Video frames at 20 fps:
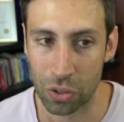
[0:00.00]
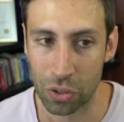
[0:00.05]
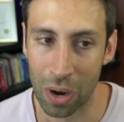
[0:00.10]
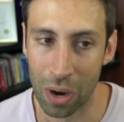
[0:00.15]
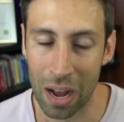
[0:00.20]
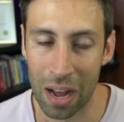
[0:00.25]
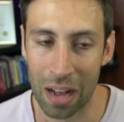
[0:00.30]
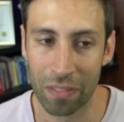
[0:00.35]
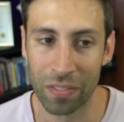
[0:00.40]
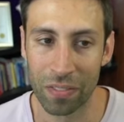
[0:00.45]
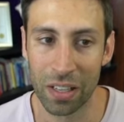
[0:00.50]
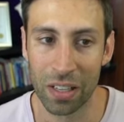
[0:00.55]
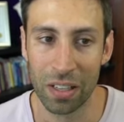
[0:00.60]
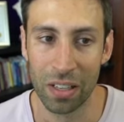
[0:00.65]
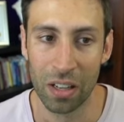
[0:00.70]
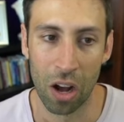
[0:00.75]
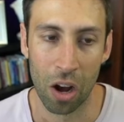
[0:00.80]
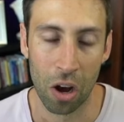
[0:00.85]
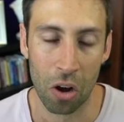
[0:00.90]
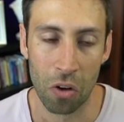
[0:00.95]
graph
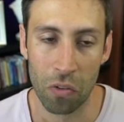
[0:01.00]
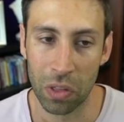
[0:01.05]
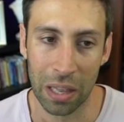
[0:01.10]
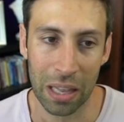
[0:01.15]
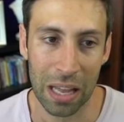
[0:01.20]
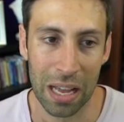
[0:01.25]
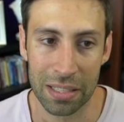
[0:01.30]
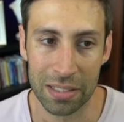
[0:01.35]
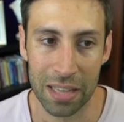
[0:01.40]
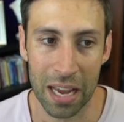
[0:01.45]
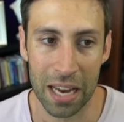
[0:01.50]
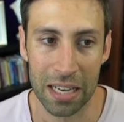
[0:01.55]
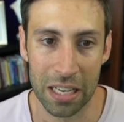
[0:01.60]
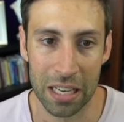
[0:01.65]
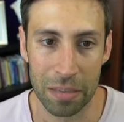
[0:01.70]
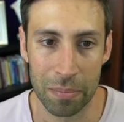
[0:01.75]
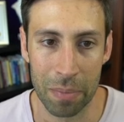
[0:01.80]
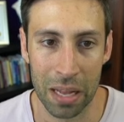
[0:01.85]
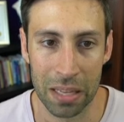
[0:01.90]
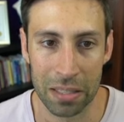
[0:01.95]
over the last
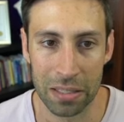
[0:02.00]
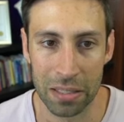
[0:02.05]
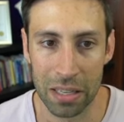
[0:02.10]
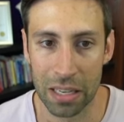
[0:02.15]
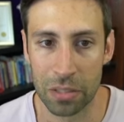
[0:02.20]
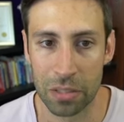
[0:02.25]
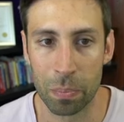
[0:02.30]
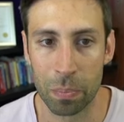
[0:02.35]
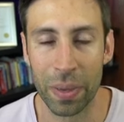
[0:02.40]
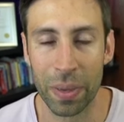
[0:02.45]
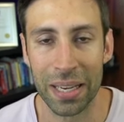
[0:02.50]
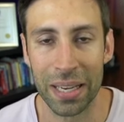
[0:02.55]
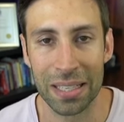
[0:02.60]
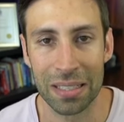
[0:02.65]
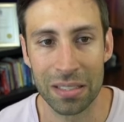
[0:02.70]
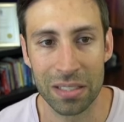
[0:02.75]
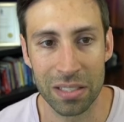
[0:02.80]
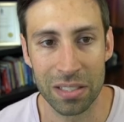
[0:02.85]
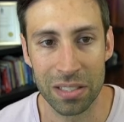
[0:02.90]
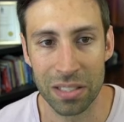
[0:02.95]
18 months has
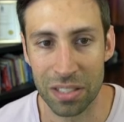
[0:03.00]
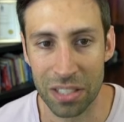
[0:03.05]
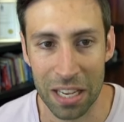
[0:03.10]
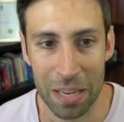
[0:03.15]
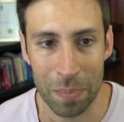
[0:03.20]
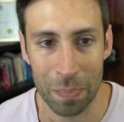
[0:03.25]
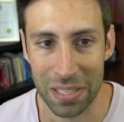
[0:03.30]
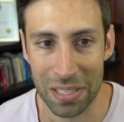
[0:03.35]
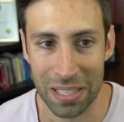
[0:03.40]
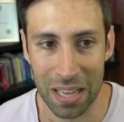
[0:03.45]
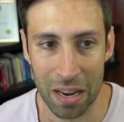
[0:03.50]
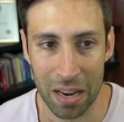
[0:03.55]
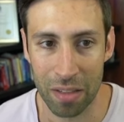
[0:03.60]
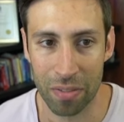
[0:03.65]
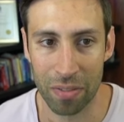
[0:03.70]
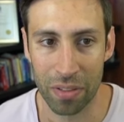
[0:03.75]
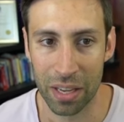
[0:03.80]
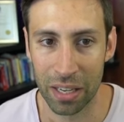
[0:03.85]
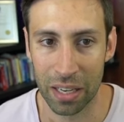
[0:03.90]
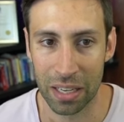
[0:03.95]
been steep as
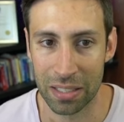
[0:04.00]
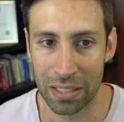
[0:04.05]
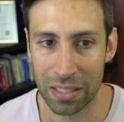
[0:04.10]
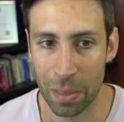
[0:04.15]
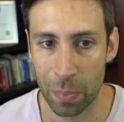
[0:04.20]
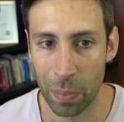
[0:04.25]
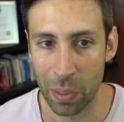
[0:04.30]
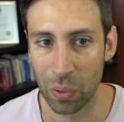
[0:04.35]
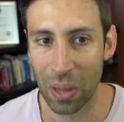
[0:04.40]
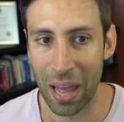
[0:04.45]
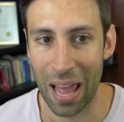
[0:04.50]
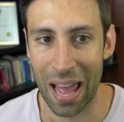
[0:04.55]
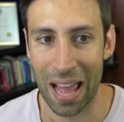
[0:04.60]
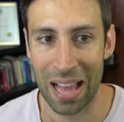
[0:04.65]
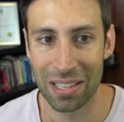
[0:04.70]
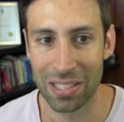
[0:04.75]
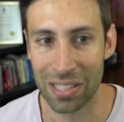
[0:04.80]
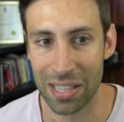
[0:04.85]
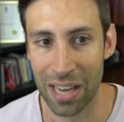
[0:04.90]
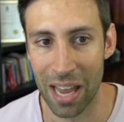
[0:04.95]
anything. A typical
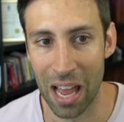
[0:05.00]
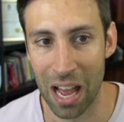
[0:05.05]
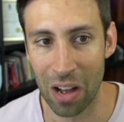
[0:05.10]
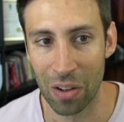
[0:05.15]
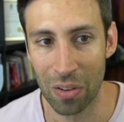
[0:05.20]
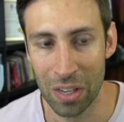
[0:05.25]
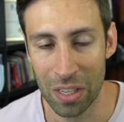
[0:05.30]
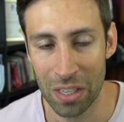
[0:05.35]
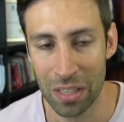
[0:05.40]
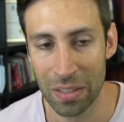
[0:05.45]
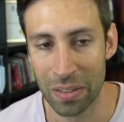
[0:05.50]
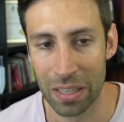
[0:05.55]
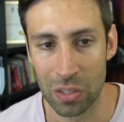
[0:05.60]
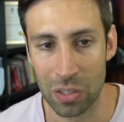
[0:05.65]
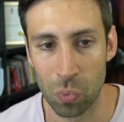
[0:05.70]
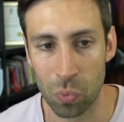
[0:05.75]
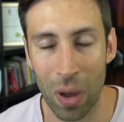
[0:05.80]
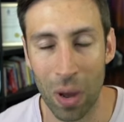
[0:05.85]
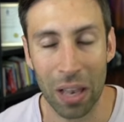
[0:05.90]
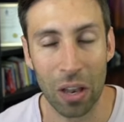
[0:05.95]
house now
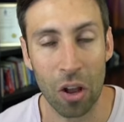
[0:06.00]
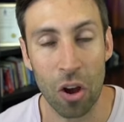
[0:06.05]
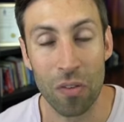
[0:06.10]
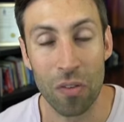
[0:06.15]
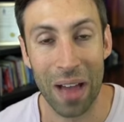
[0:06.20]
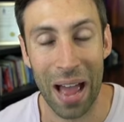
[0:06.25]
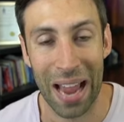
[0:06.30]
is well over